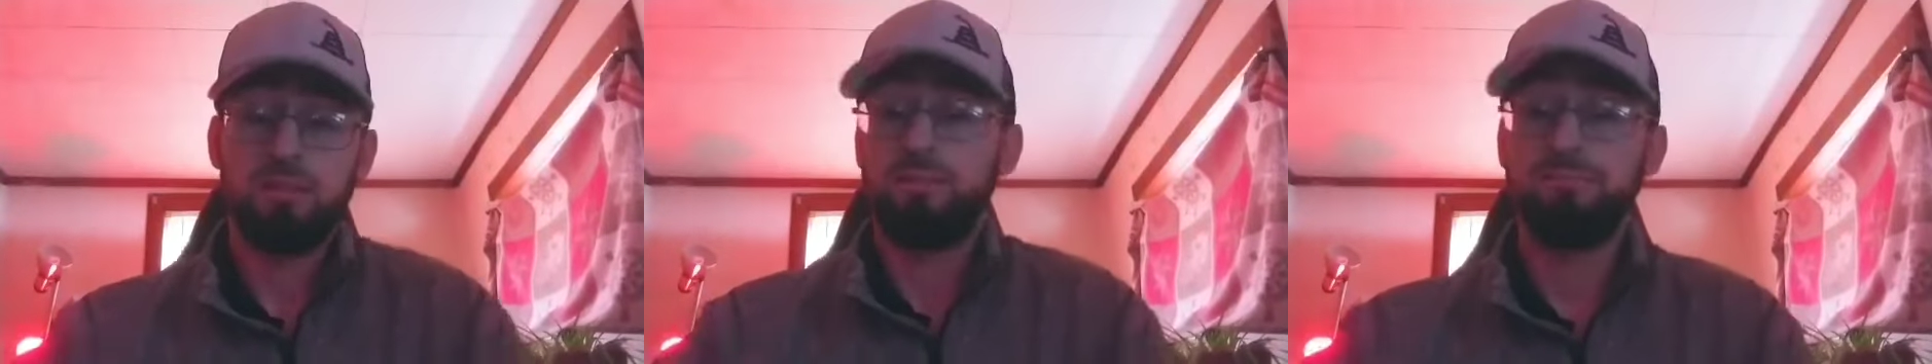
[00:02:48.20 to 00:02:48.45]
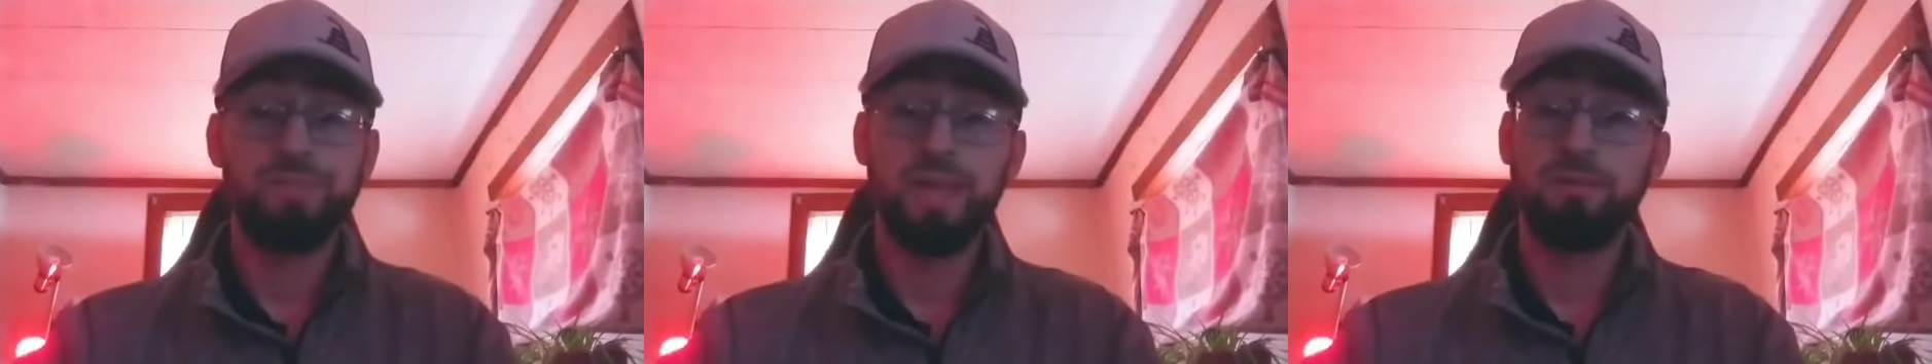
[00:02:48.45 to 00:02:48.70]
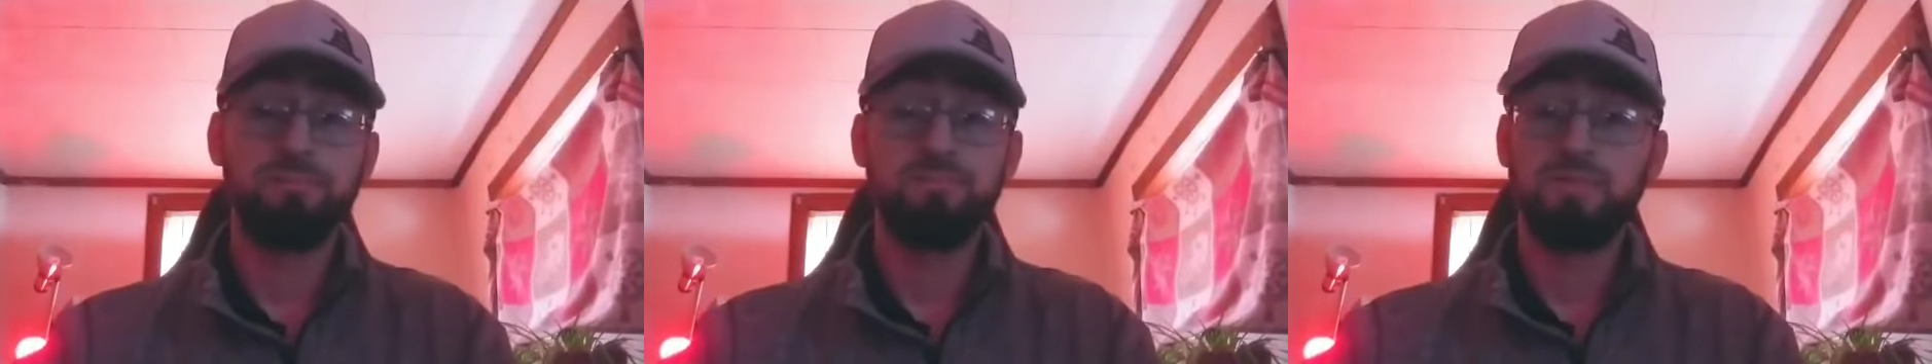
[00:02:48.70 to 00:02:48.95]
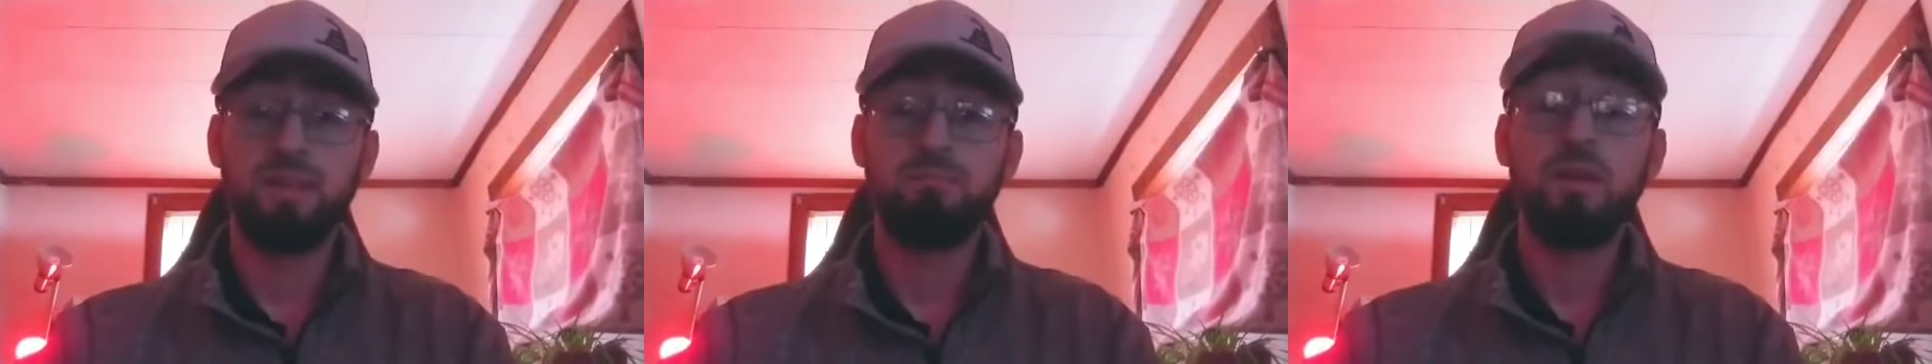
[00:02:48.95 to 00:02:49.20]
Yeah,
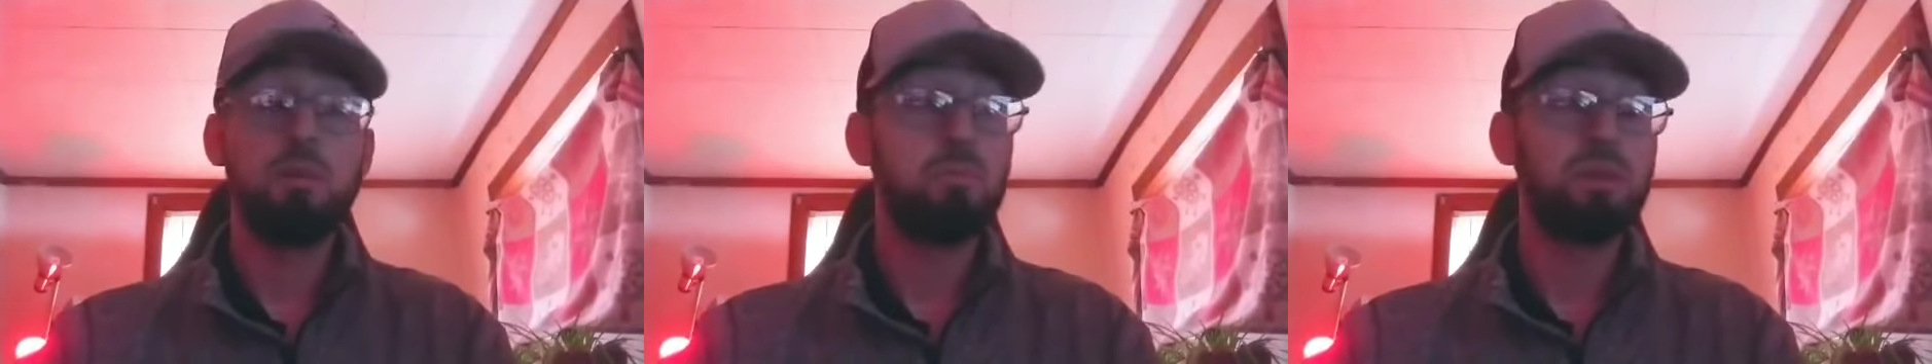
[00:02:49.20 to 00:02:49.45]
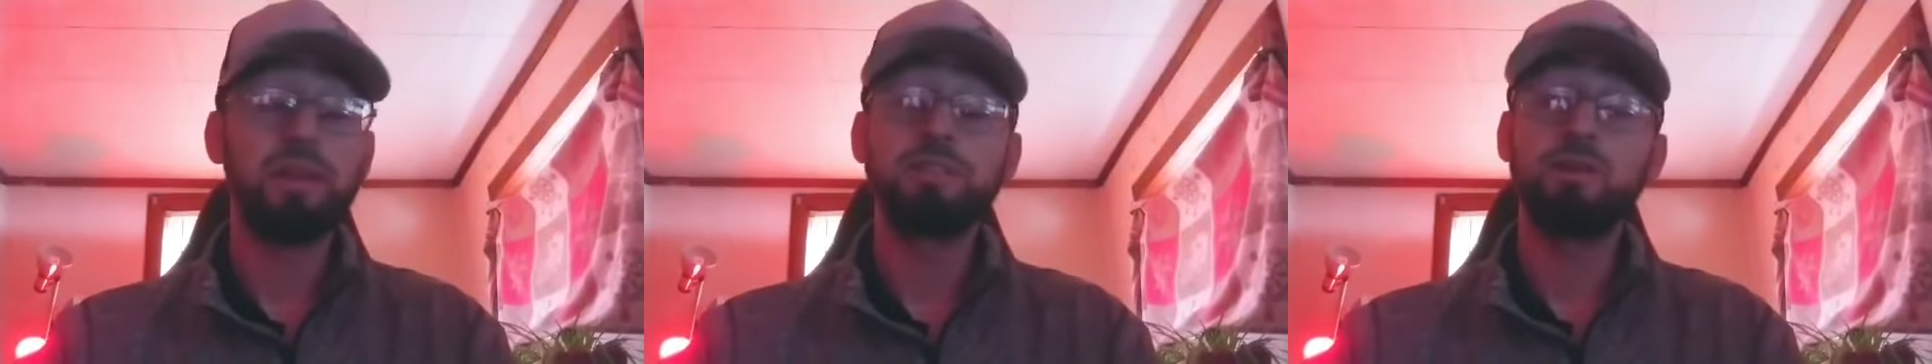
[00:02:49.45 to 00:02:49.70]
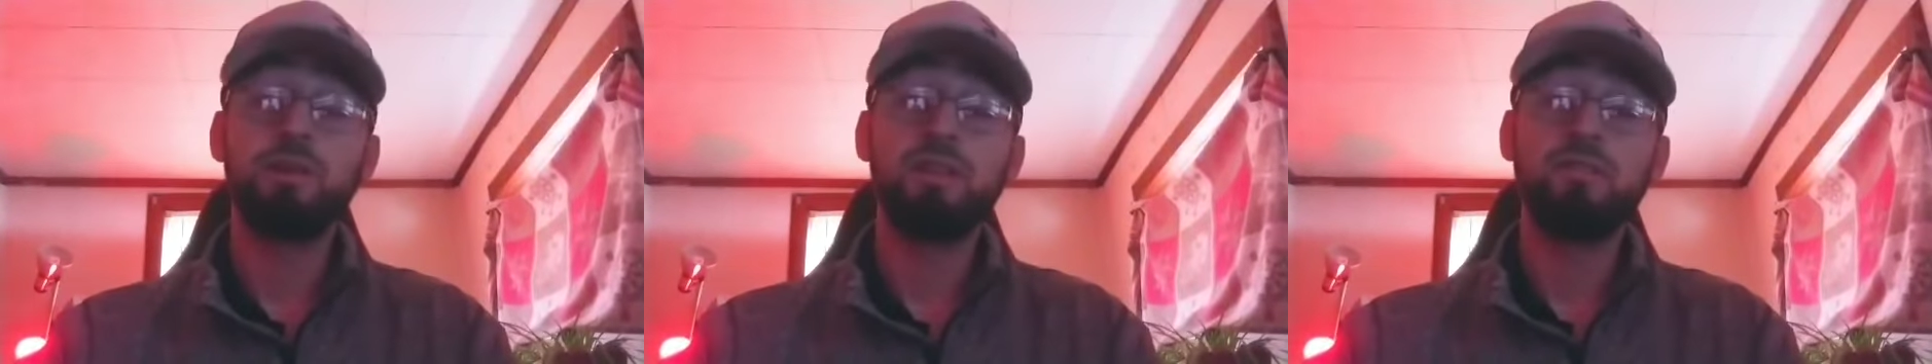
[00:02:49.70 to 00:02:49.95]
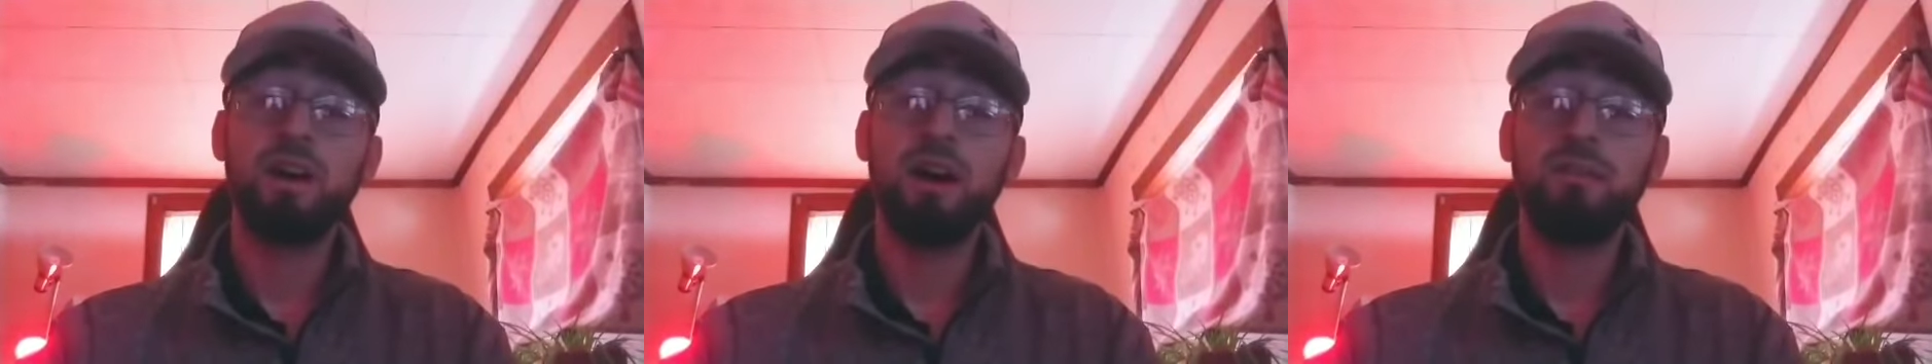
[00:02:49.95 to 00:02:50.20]
but that's all
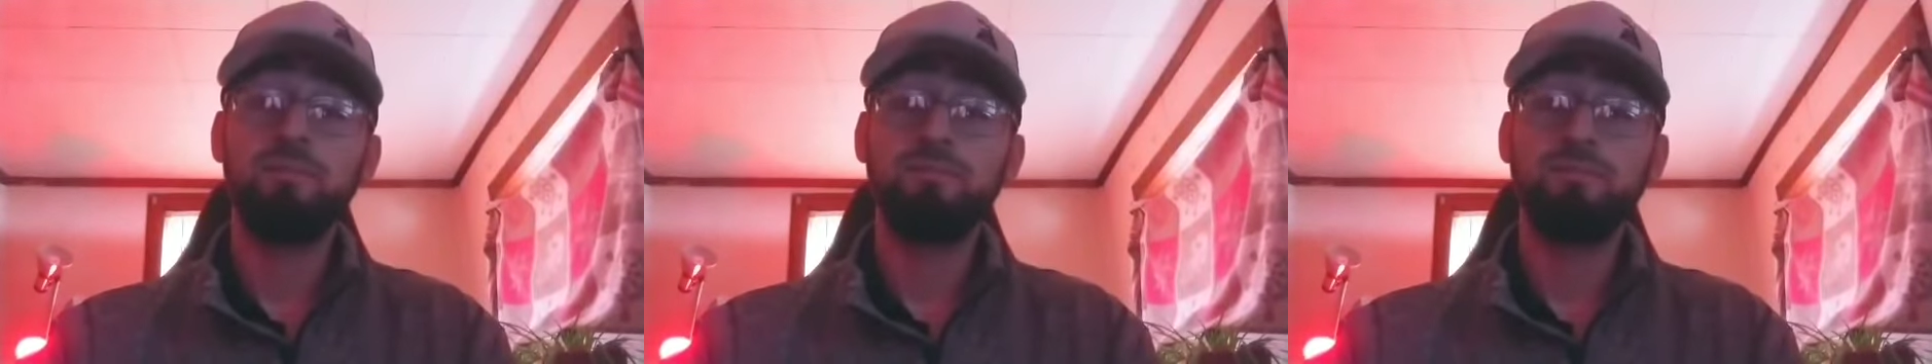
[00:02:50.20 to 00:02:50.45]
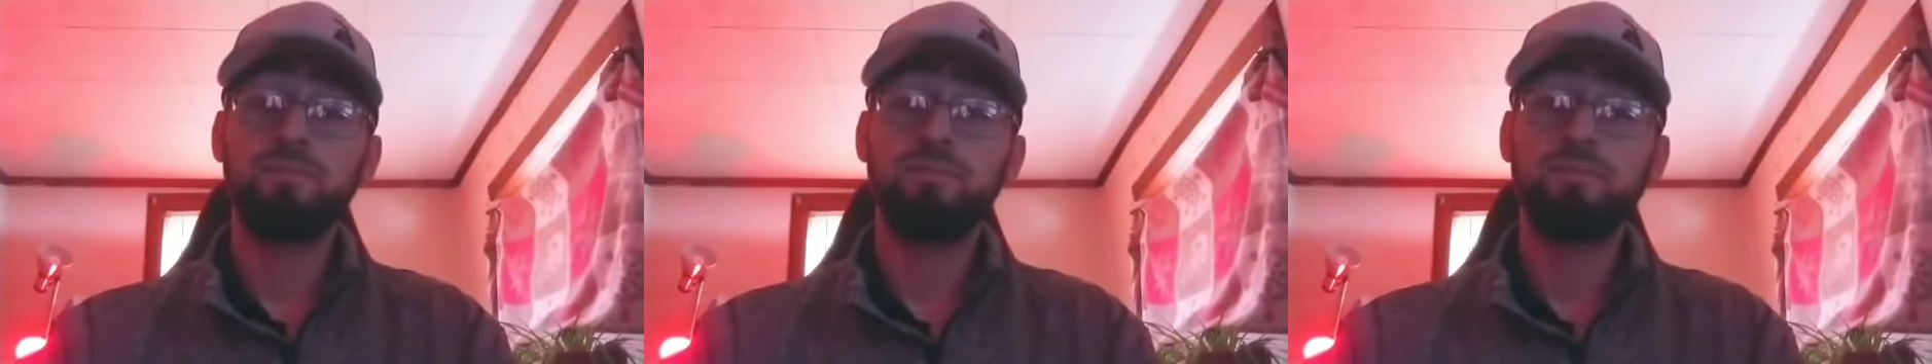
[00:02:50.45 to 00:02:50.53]
I've got.